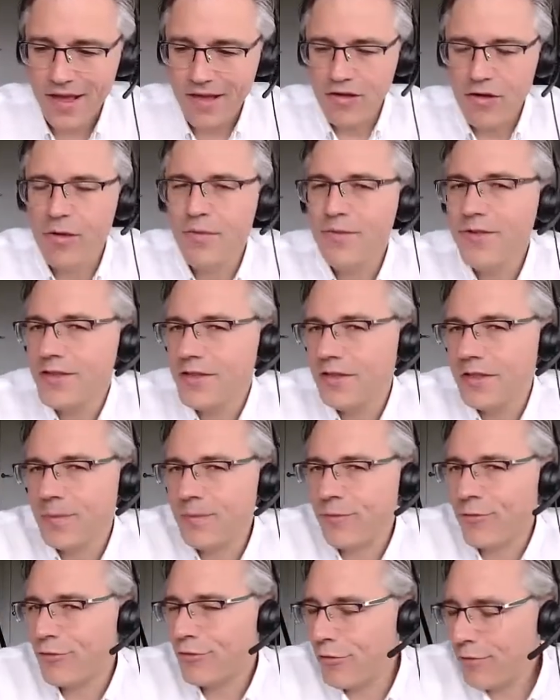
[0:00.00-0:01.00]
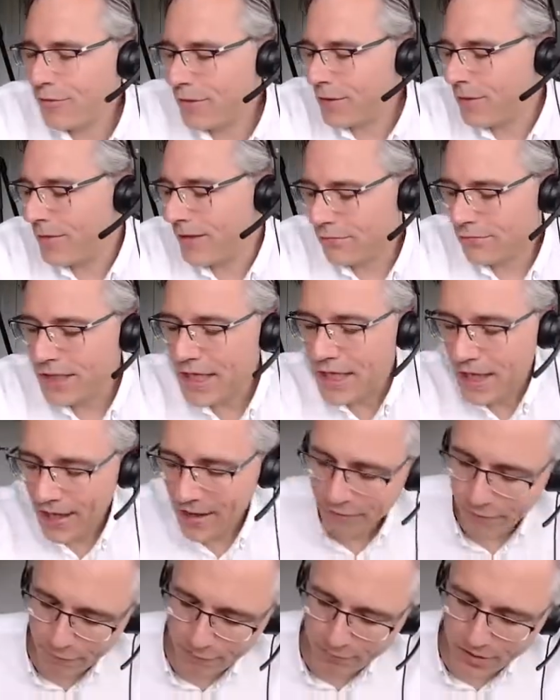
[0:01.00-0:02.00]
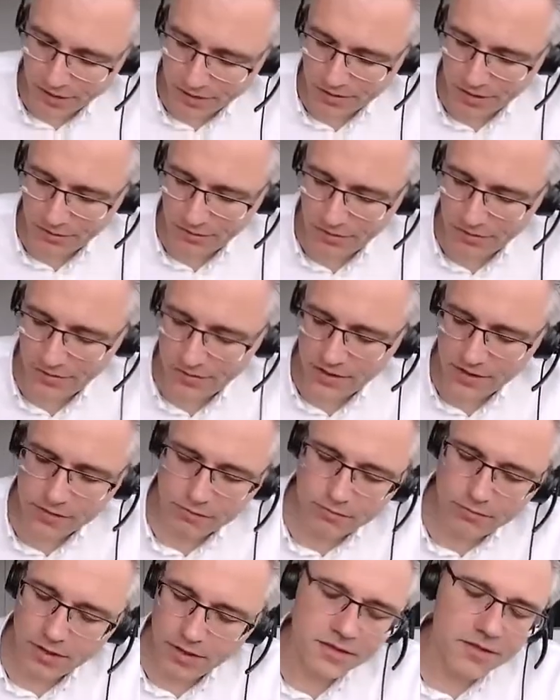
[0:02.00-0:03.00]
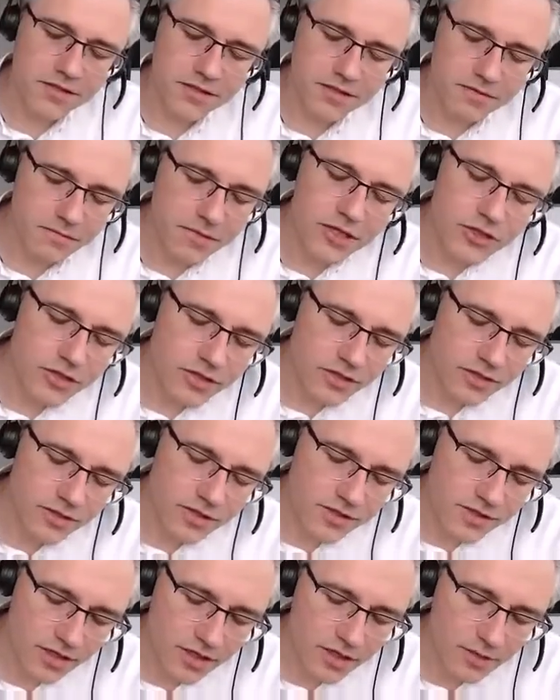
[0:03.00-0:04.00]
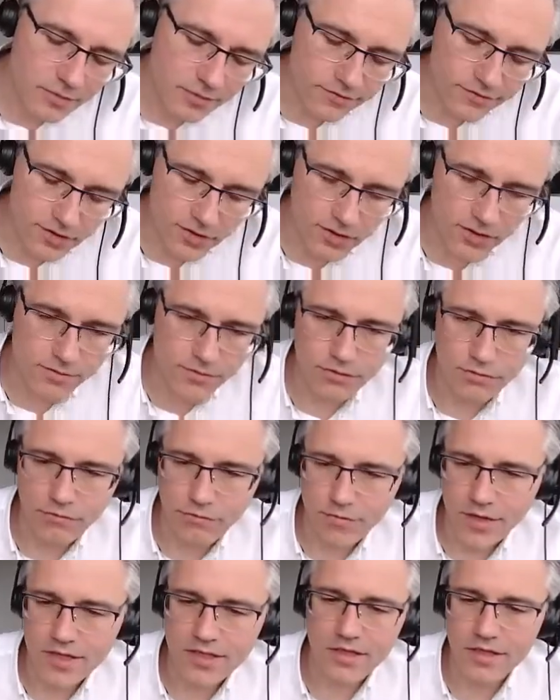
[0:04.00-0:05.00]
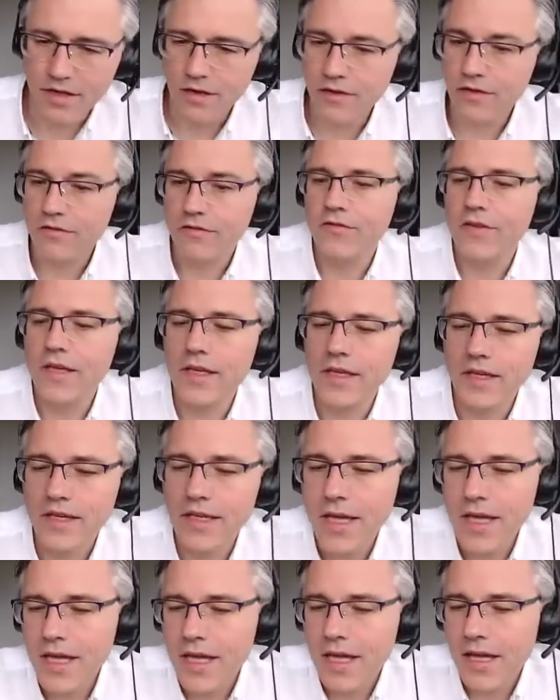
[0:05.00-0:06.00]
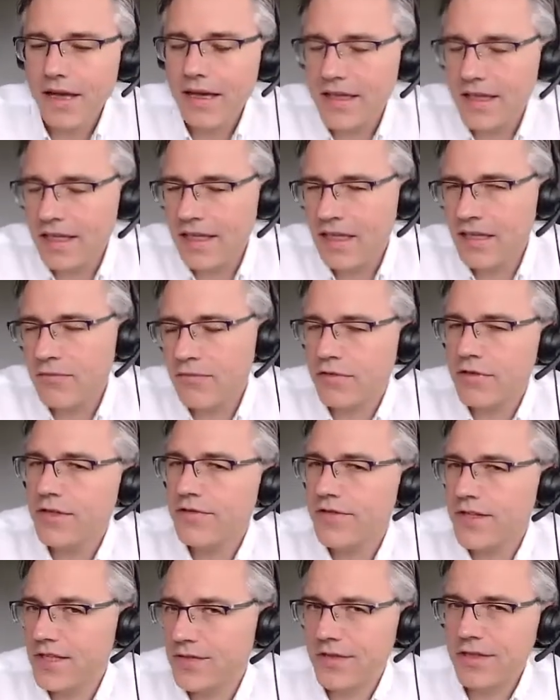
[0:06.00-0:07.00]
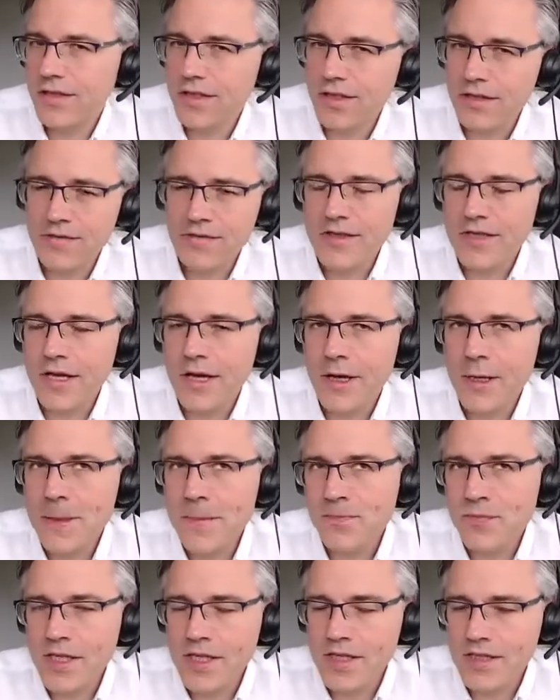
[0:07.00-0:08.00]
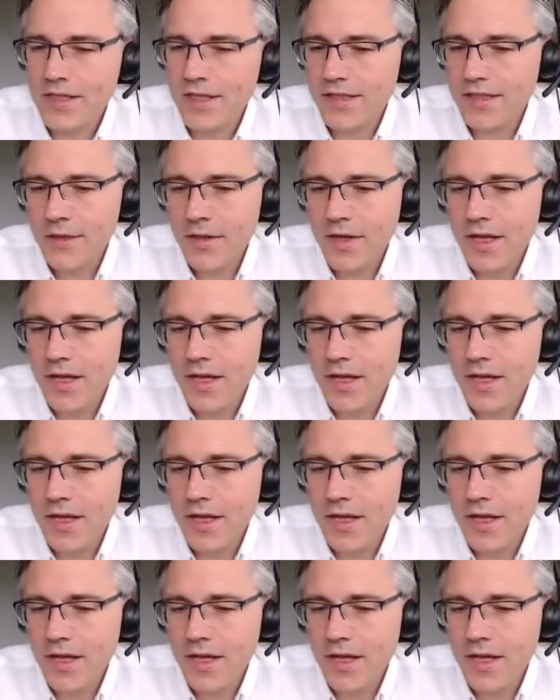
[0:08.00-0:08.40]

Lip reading: Obviously, the problem, and we have picked up on this, I did mention this a couple of times already, I think, in previous videos, is that